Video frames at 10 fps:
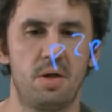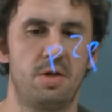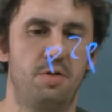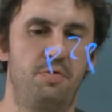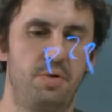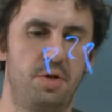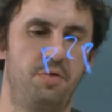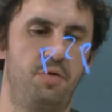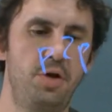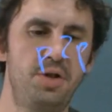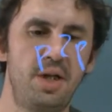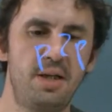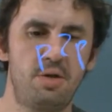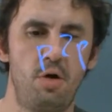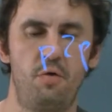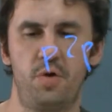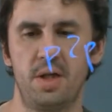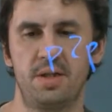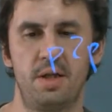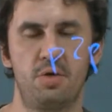The first task of
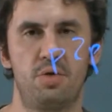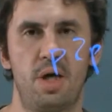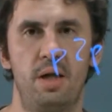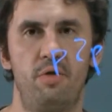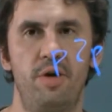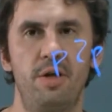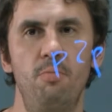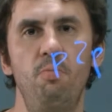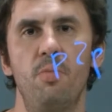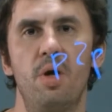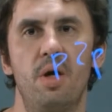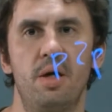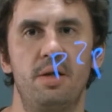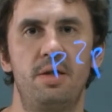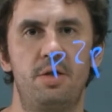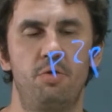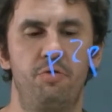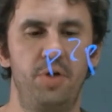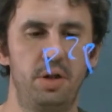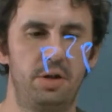consensus algorithm is to
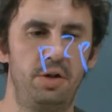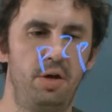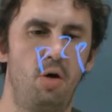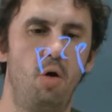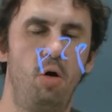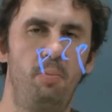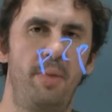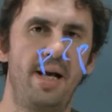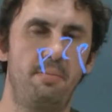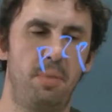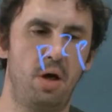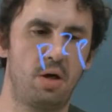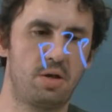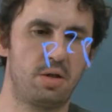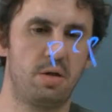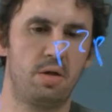filter all bad blocks.